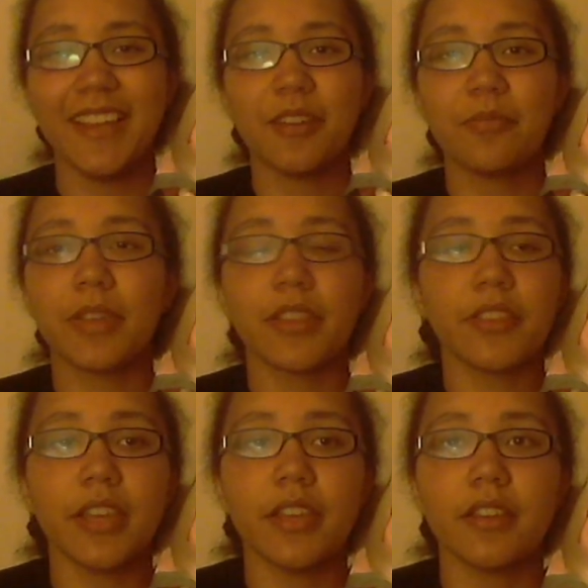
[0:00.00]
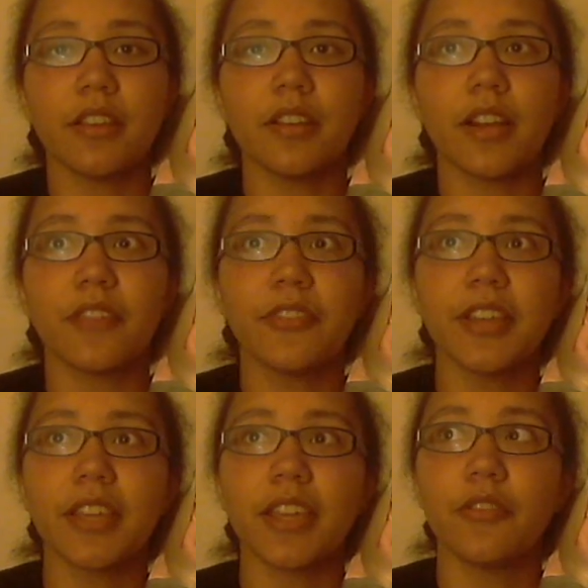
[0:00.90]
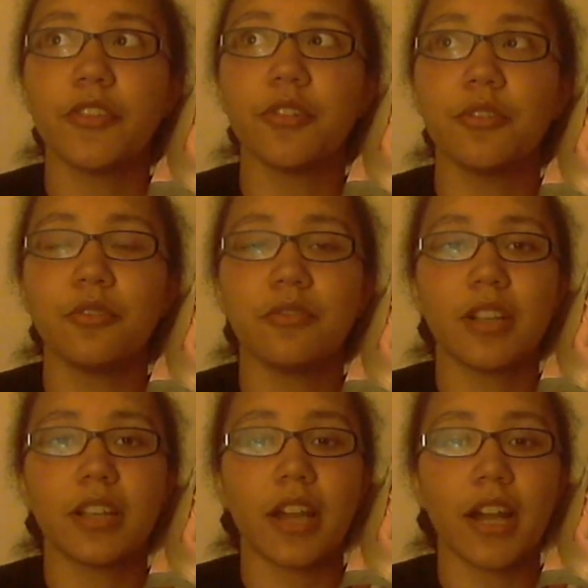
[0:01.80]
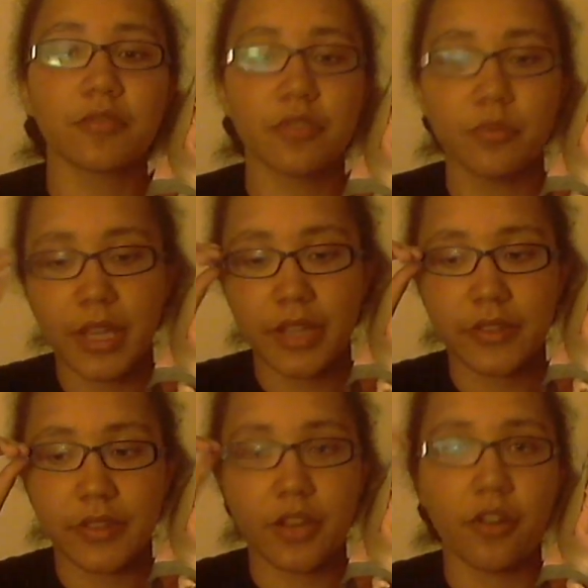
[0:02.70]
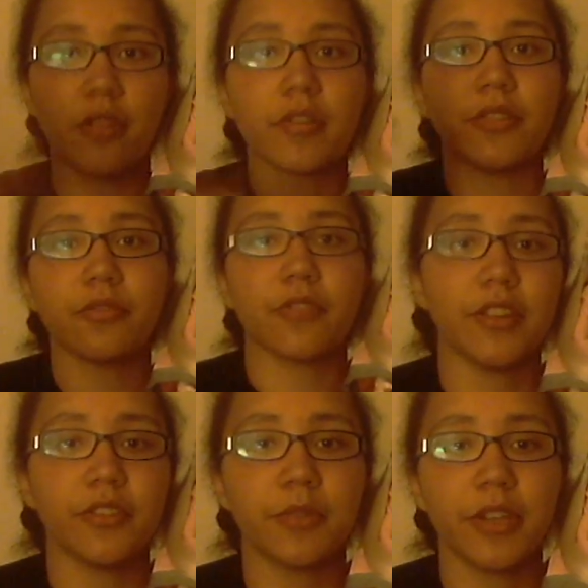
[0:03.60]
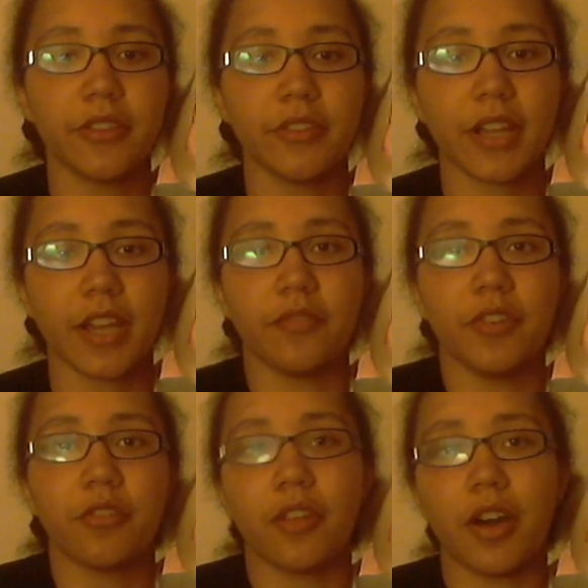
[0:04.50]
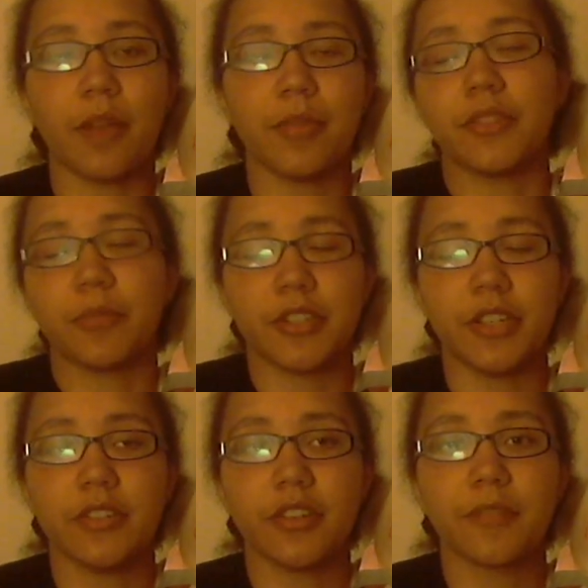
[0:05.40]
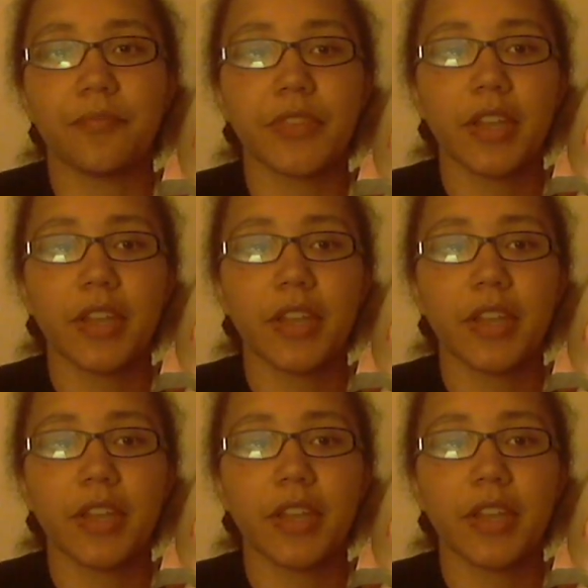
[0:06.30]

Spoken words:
But I feel like if you've got roommates that you're already friends with and they kind of know the hobby, it's much easier.